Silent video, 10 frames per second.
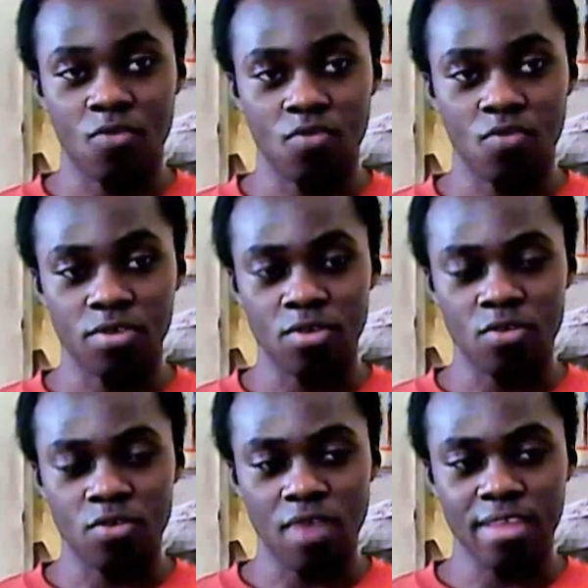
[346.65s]

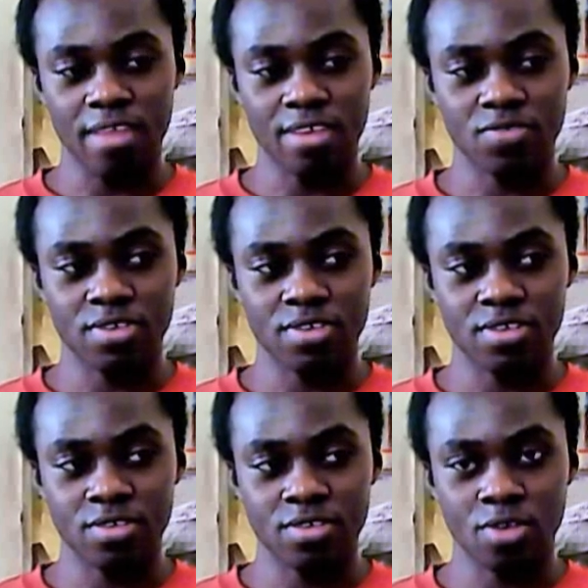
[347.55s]
right as we
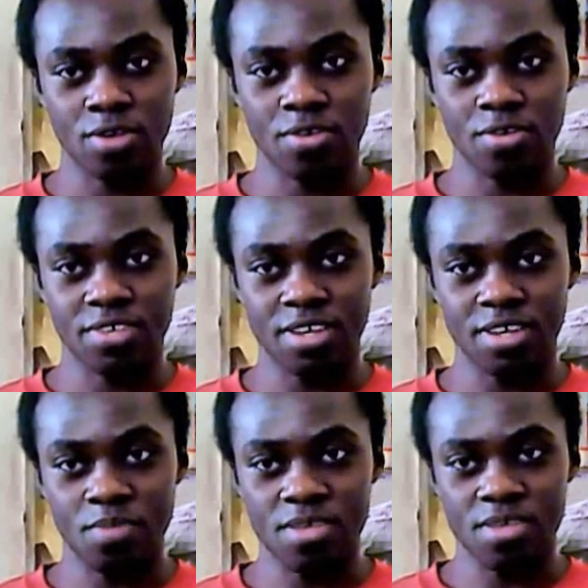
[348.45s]
see Turco's inner
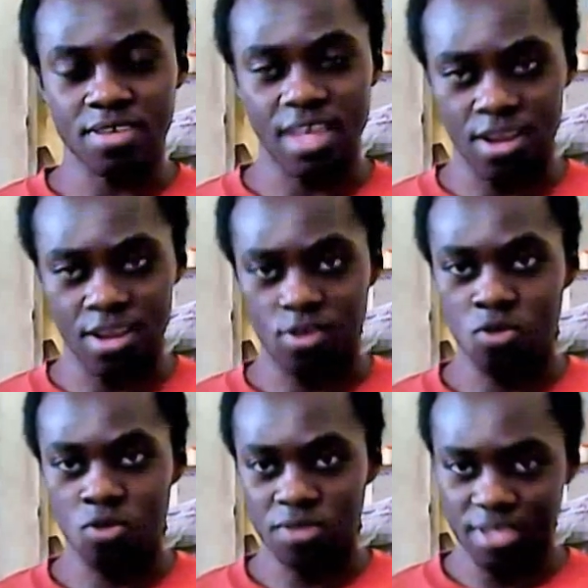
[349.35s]
beast kind of
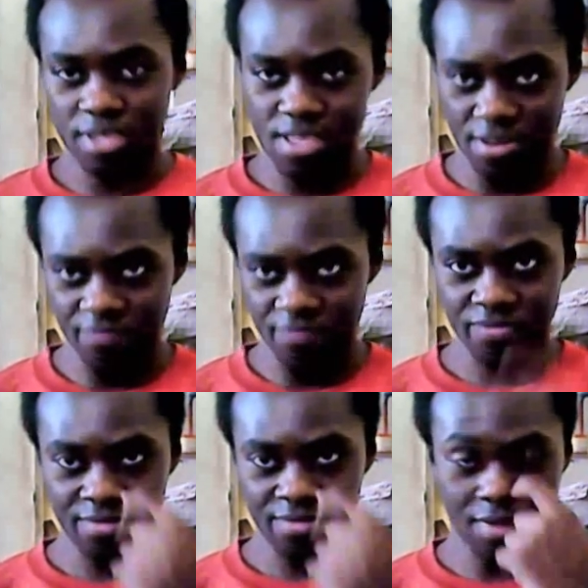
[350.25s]
close in
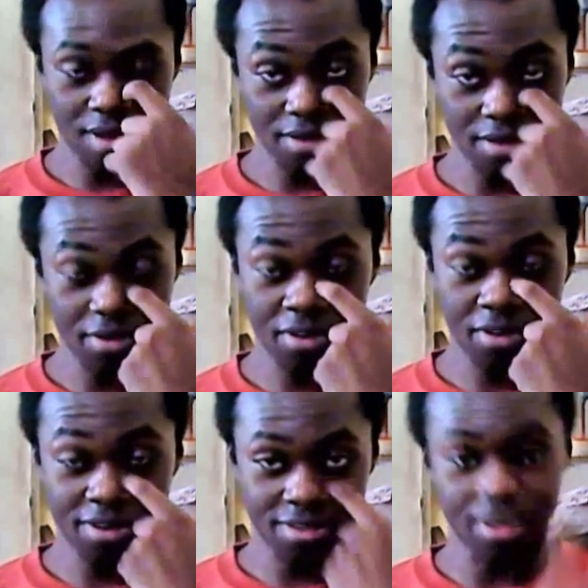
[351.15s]
on
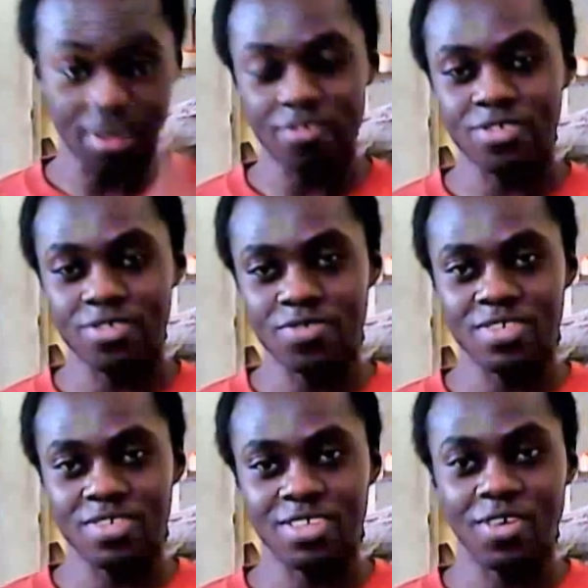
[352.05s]
Hercules, all of a sudden we
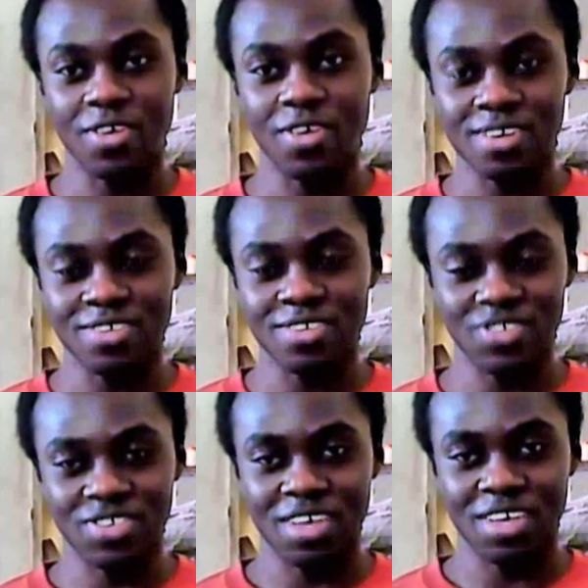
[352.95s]
see Hercules
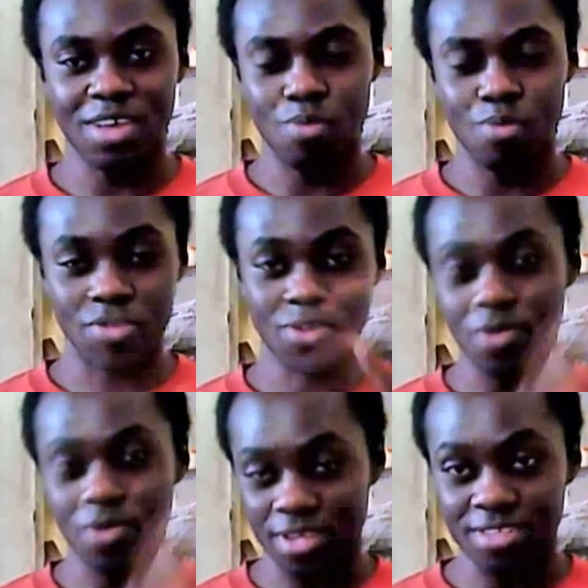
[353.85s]
just breathe
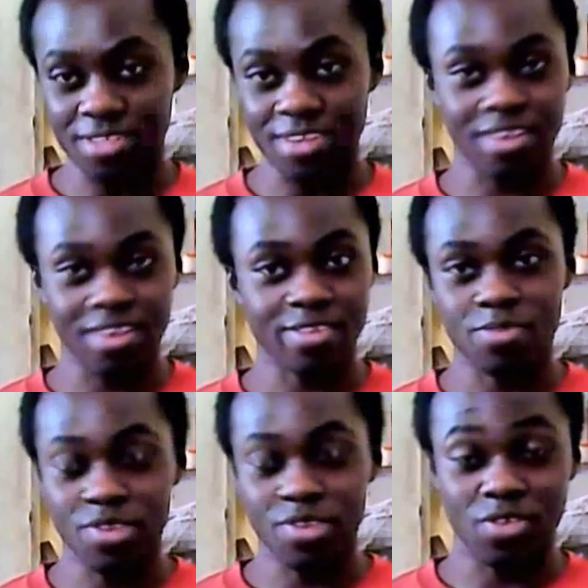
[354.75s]
out a snot or just
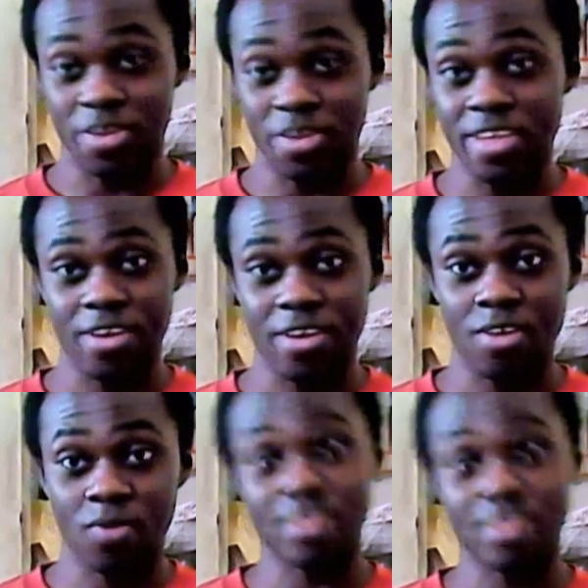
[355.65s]
breathe out air.
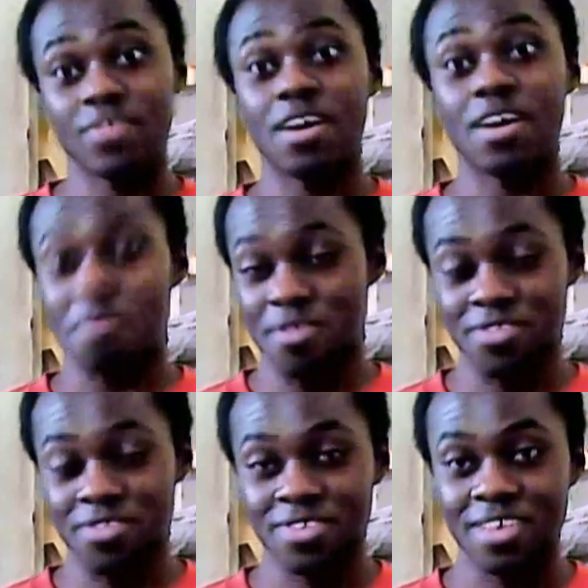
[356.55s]
Whatever
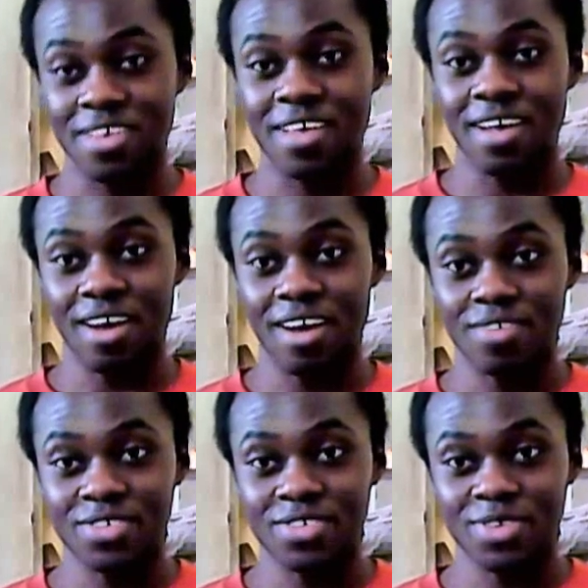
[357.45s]
happens, all of
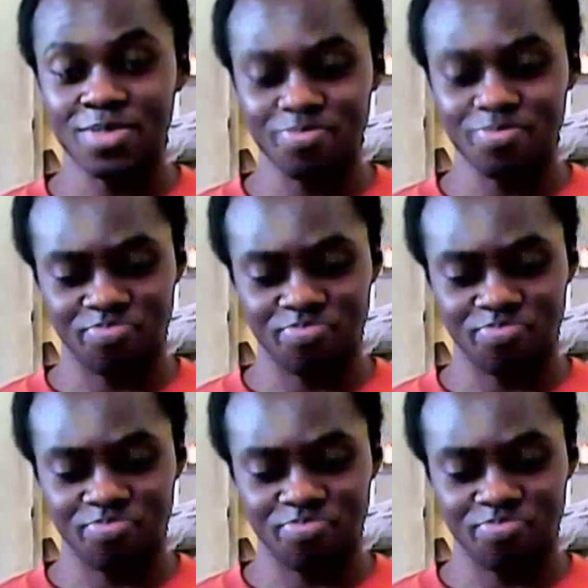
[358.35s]
a sudden